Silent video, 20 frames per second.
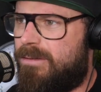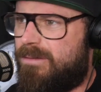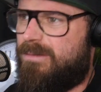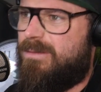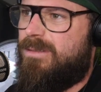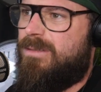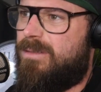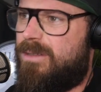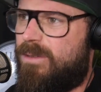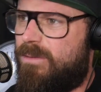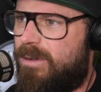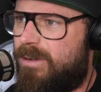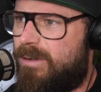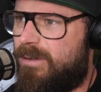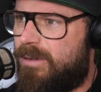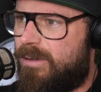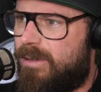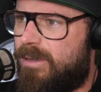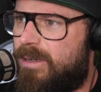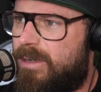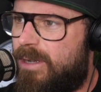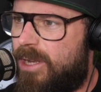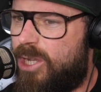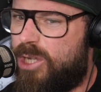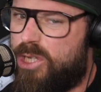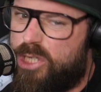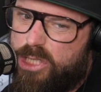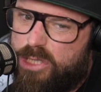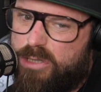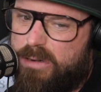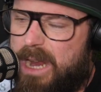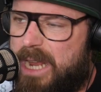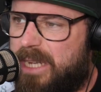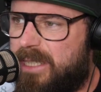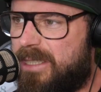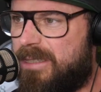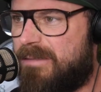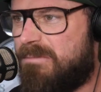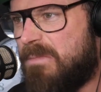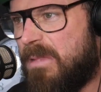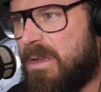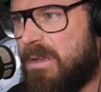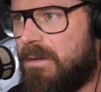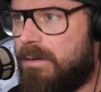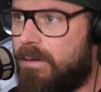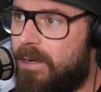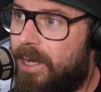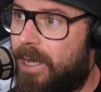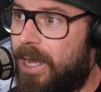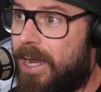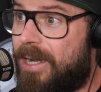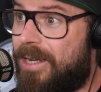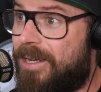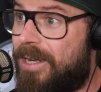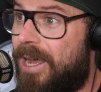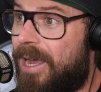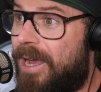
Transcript: oh, you want to go, you're stressed? Well, and